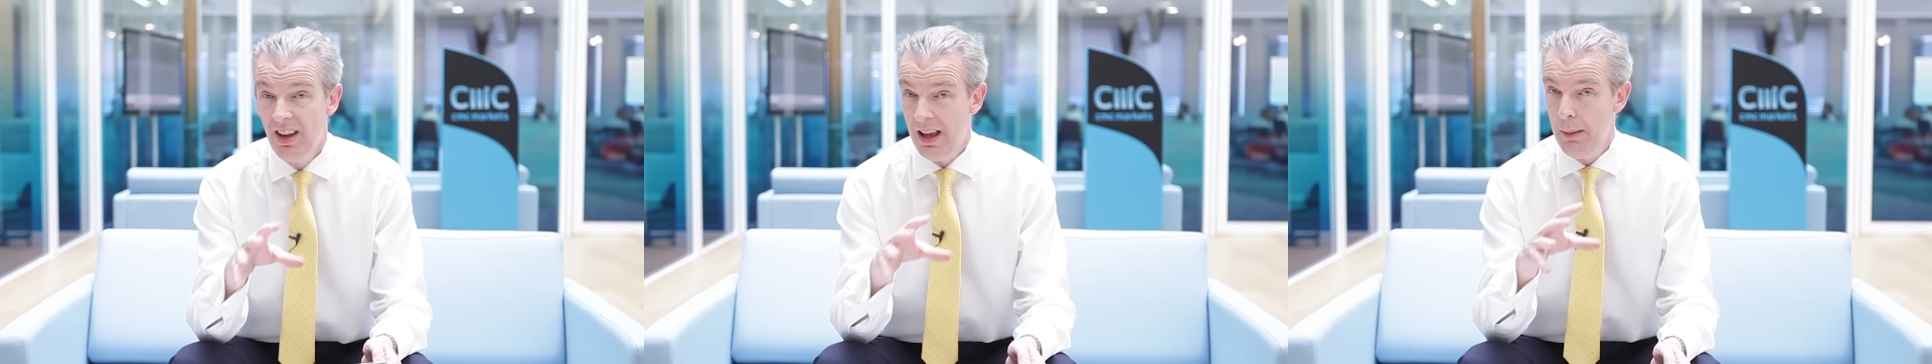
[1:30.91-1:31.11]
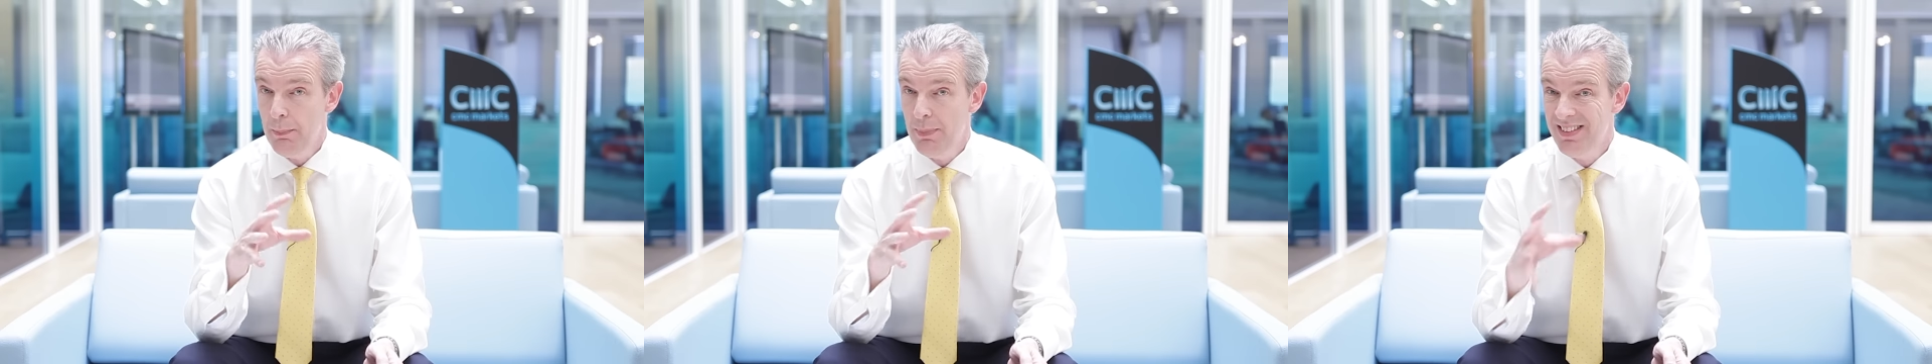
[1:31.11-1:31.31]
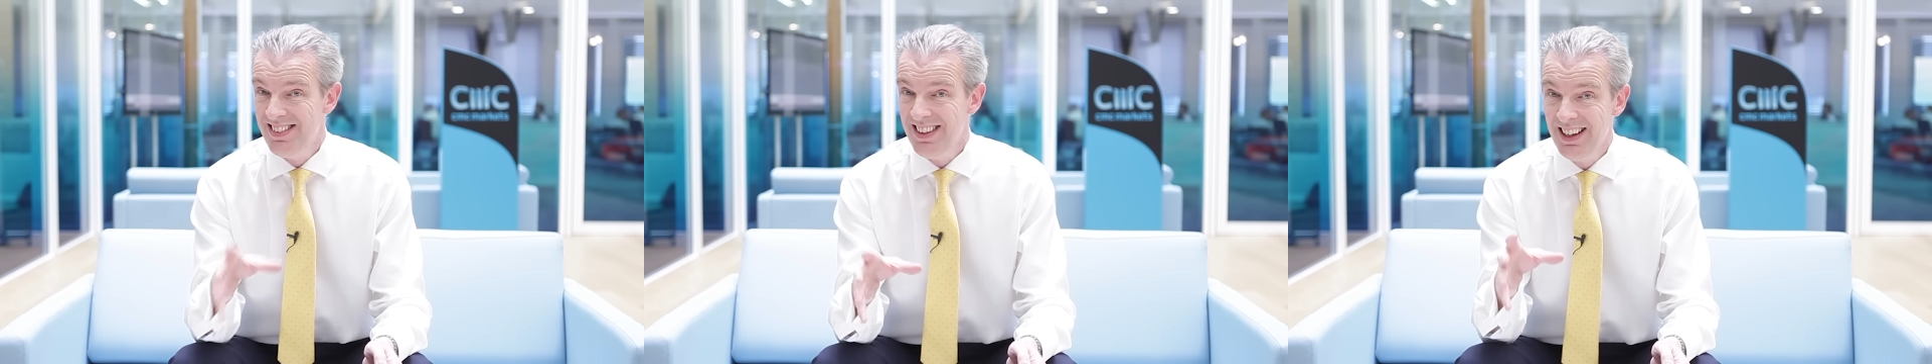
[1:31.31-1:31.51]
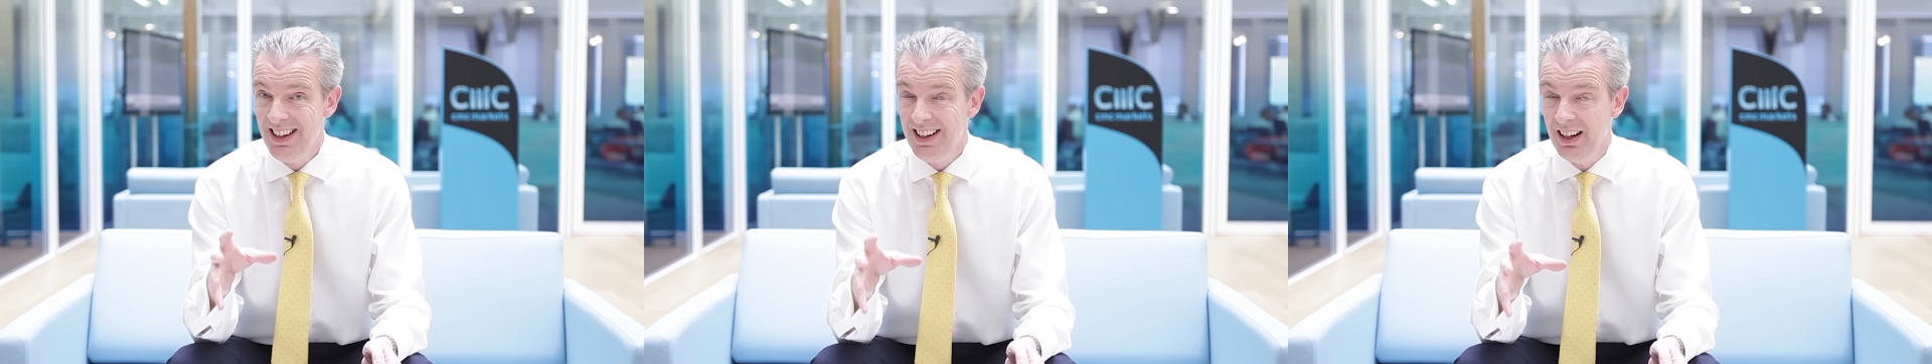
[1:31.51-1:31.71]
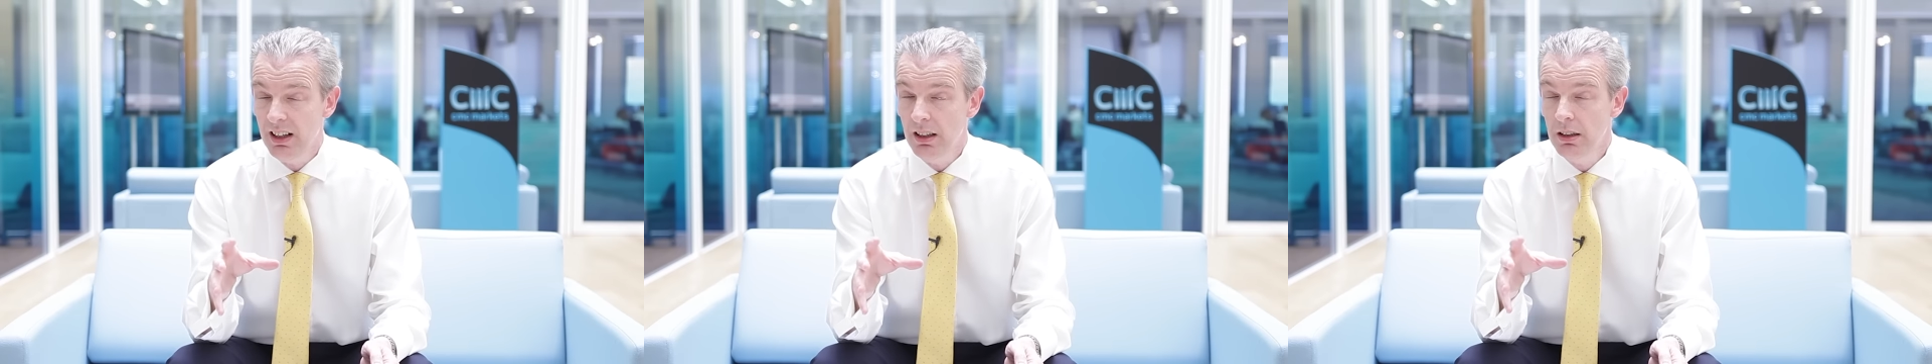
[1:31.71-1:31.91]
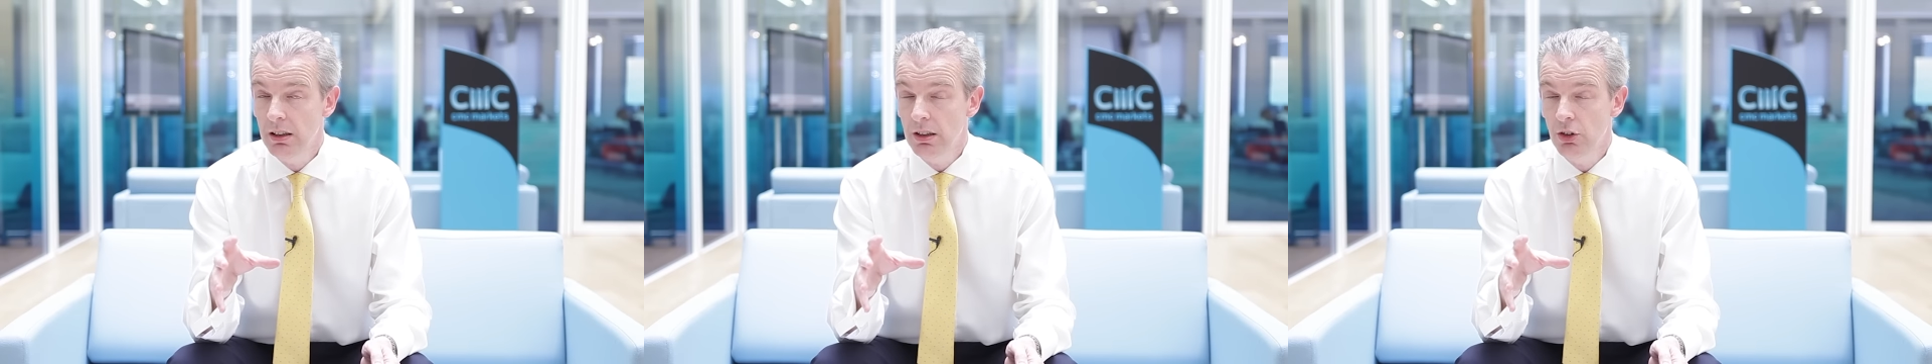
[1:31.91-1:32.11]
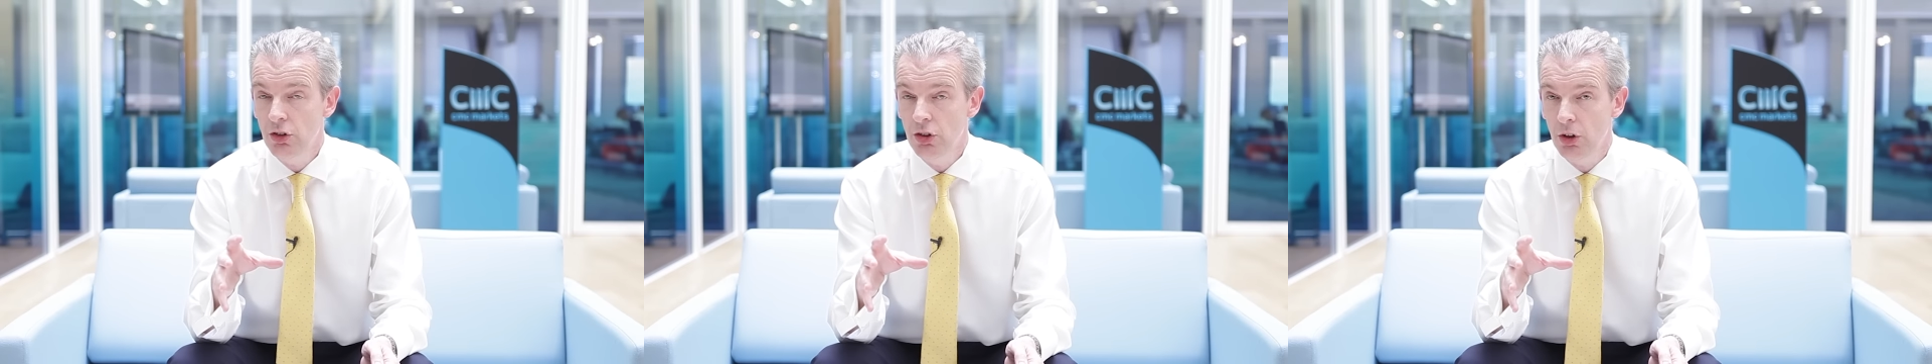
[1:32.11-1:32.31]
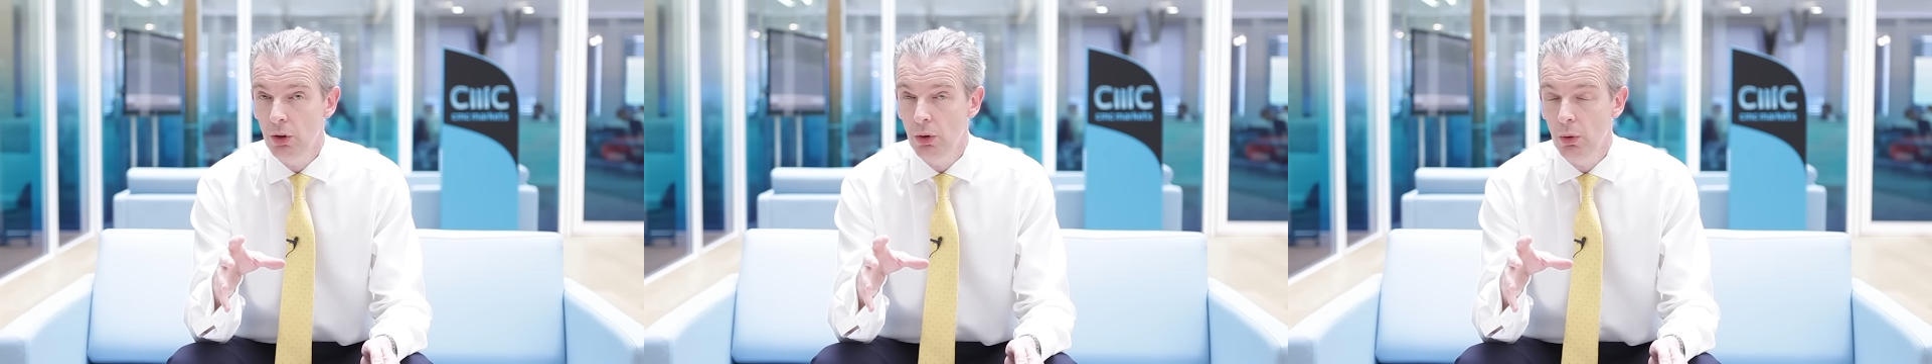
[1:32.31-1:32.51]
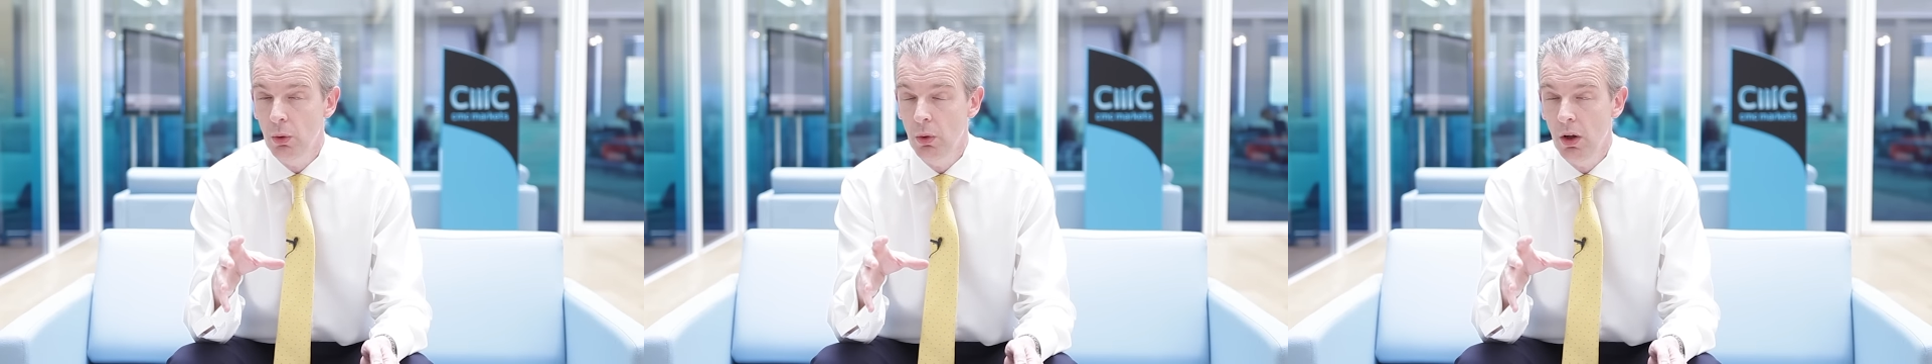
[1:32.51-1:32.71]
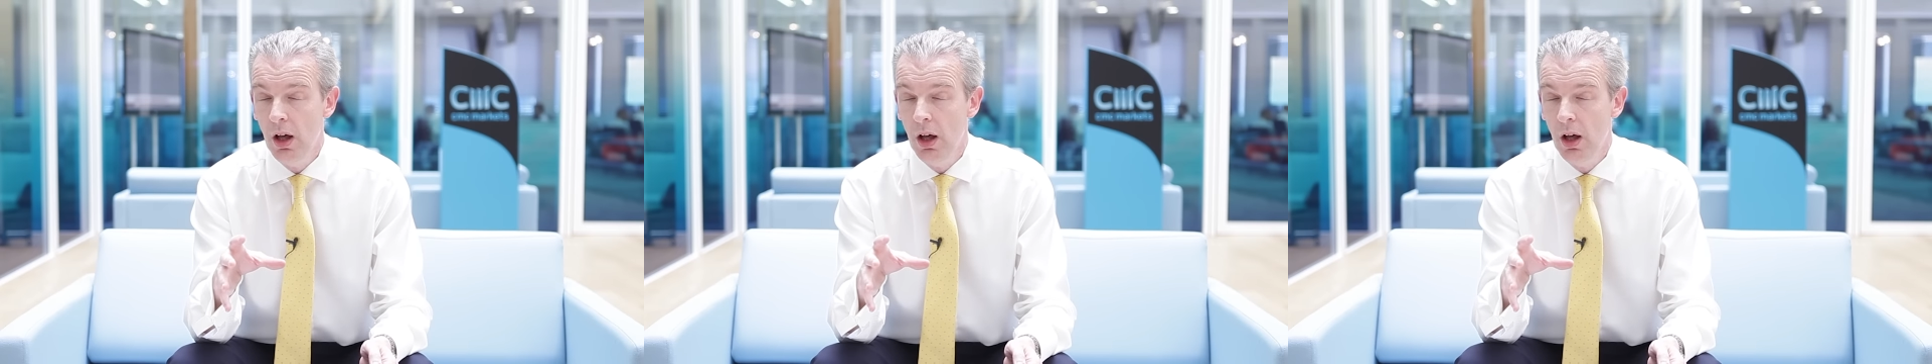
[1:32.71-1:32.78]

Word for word: in particular to